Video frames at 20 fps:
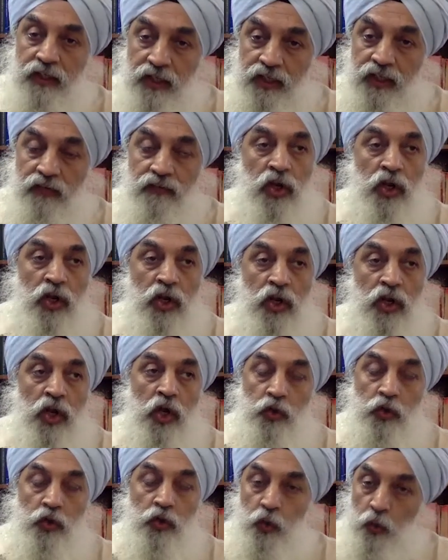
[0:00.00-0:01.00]
so
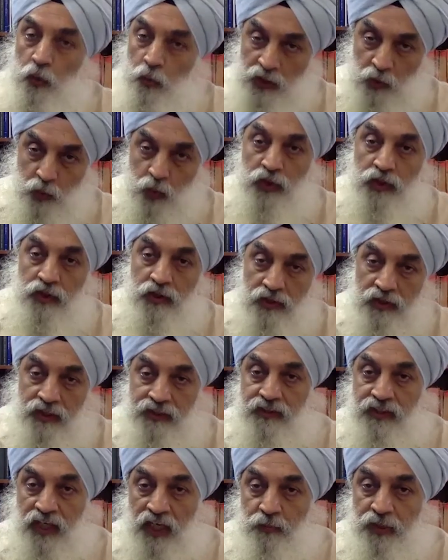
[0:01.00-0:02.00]
one could describe
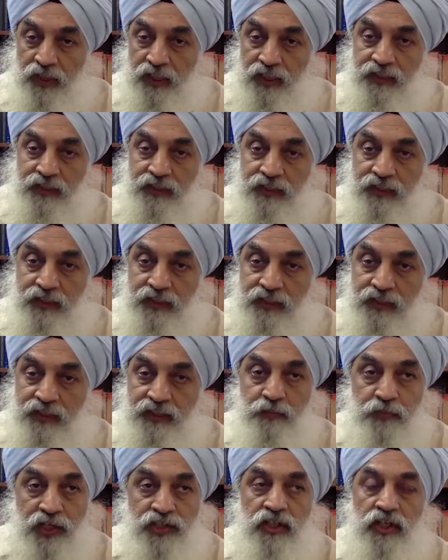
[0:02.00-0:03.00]
it as depression.
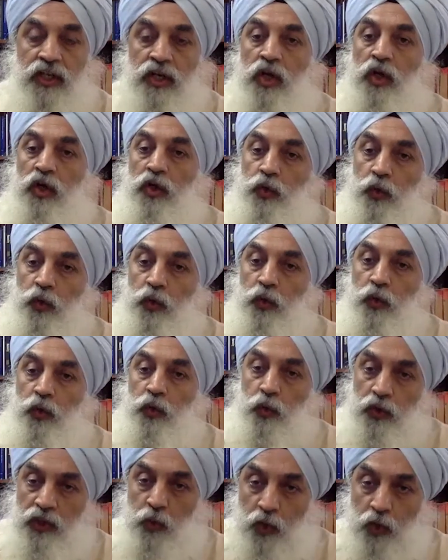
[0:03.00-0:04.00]
The only
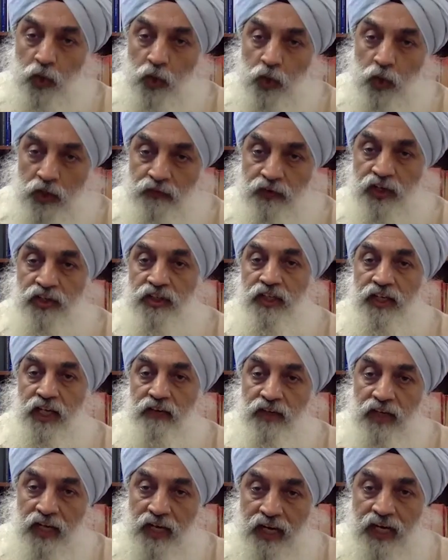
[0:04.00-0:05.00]
qualification that I will
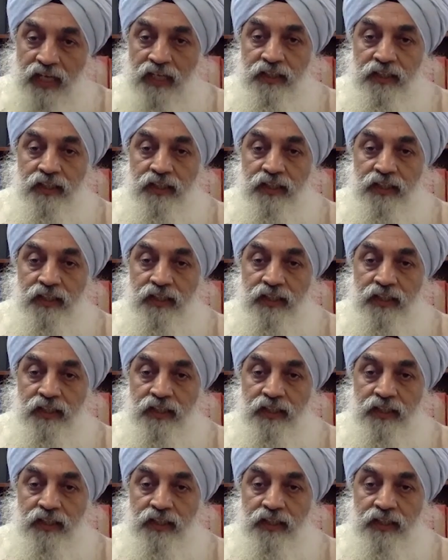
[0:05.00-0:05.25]
add there is